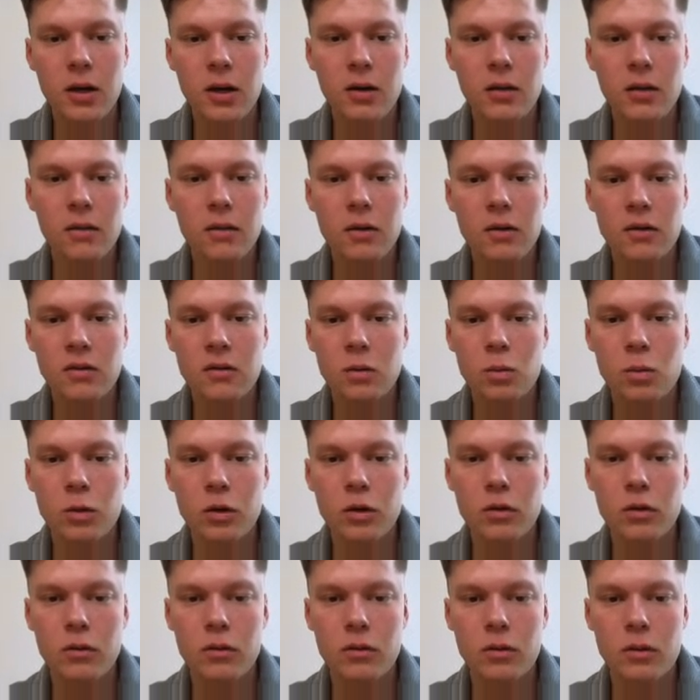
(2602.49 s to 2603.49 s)
This
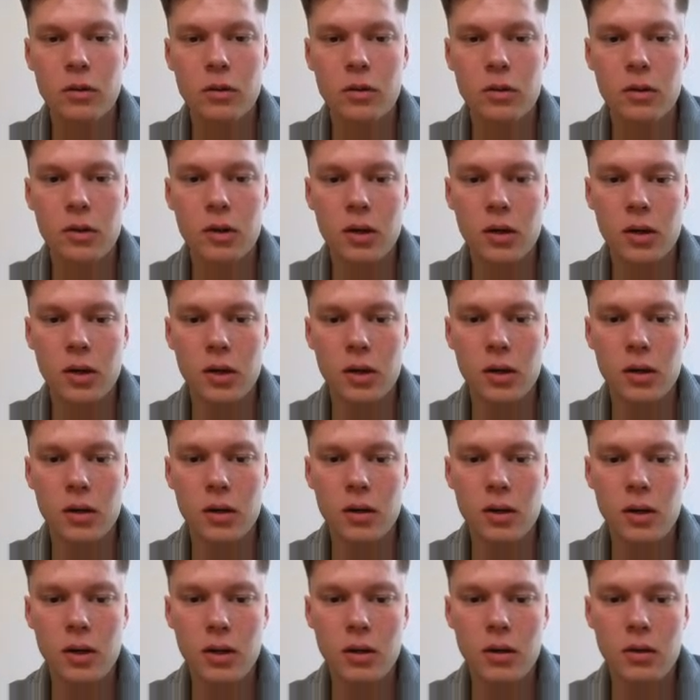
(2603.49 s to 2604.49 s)
will
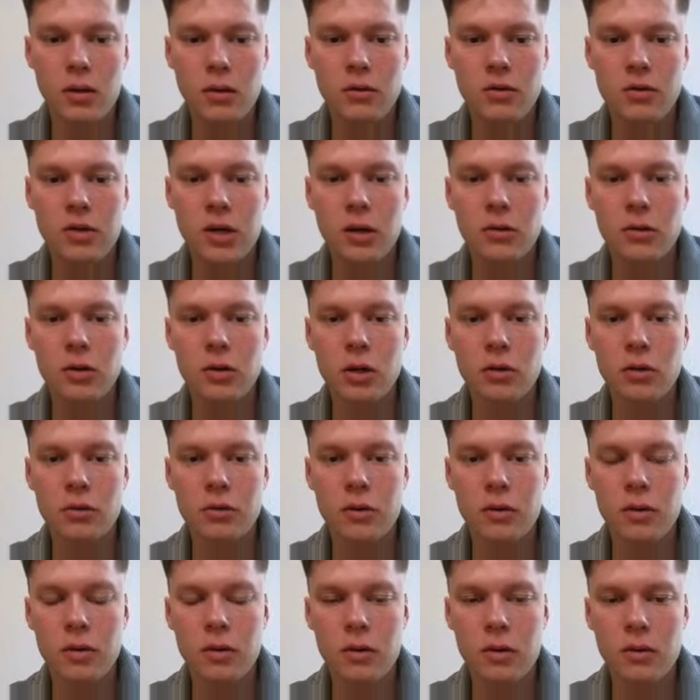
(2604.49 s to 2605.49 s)
download
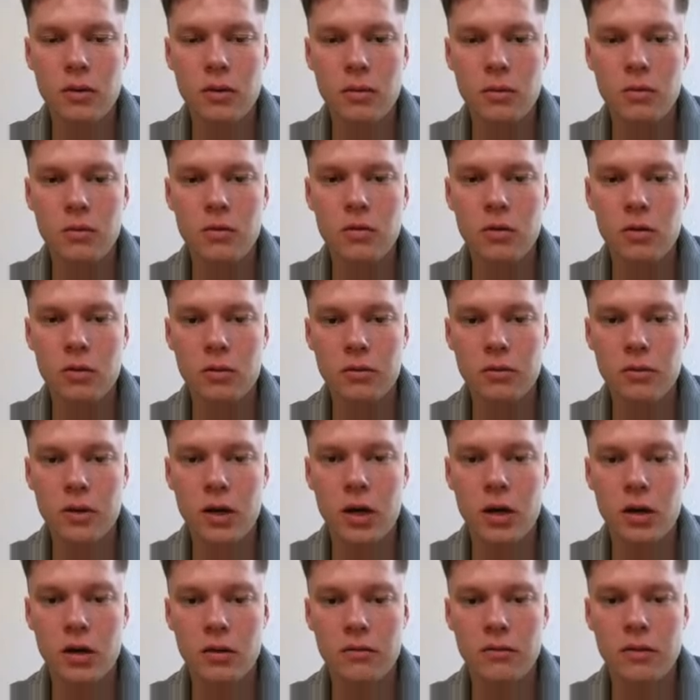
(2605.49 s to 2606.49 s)
sort of the
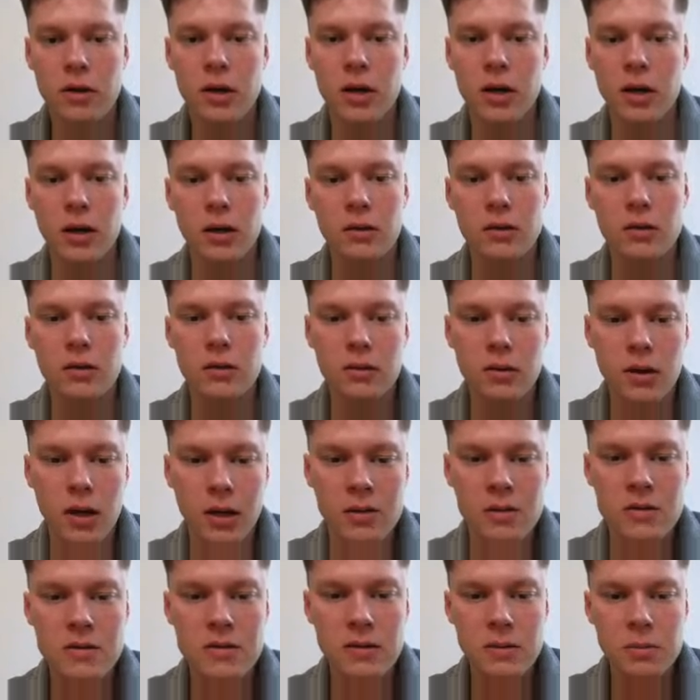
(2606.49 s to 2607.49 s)
artifact,
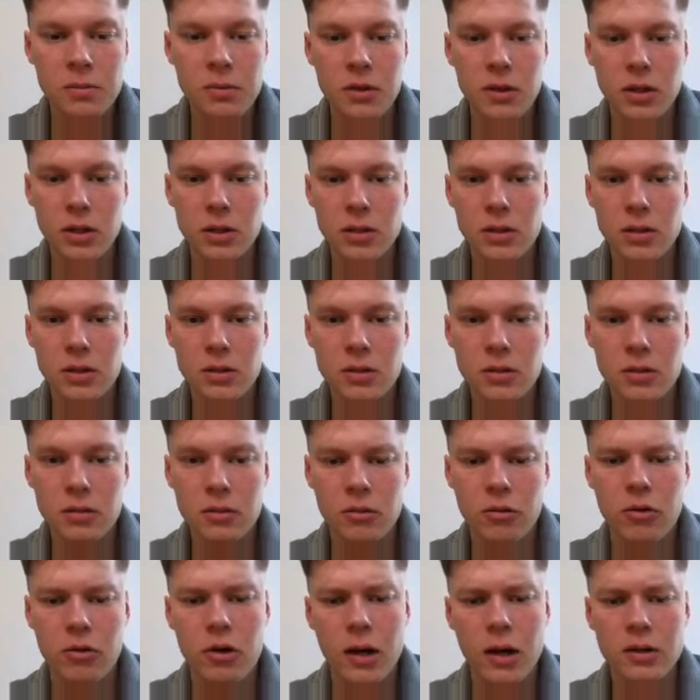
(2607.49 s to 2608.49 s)
unzip it,
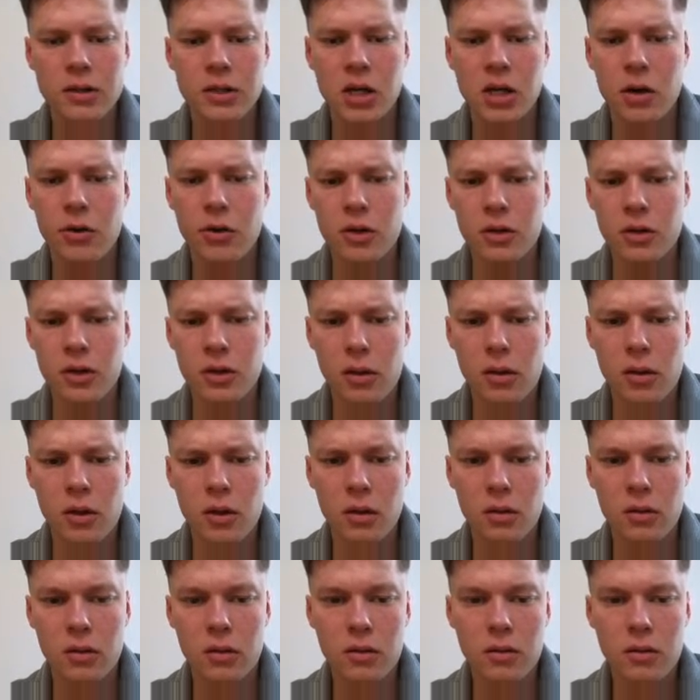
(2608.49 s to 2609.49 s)
or untar it, I think,